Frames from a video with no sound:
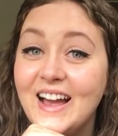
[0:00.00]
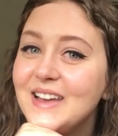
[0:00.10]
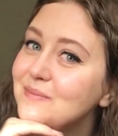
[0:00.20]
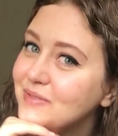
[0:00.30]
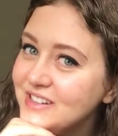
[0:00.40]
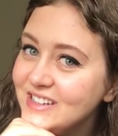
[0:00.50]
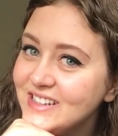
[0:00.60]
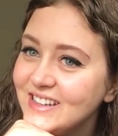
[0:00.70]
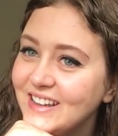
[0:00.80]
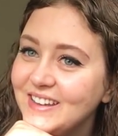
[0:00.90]
I
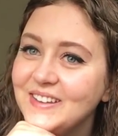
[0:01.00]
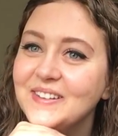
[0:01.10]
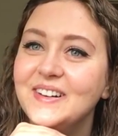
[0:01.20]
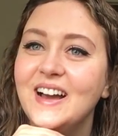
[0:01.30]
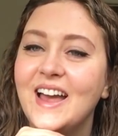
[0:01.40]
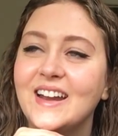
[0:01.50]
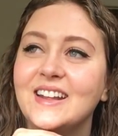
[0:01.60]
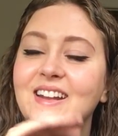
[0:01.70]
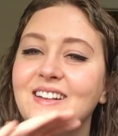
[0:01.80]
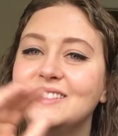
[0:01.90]
appreciate you, and
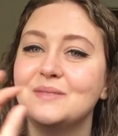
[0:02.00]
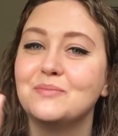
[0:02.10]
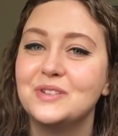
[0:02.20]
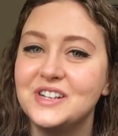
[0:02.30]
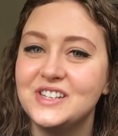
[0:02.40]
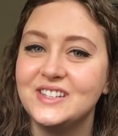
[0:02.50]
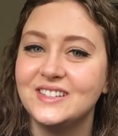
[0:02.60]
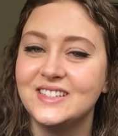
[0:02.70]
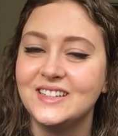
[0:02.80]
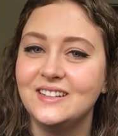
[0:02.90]
it is
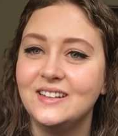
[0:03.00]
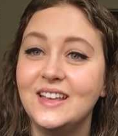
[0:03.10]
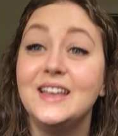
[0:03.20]
appreciated.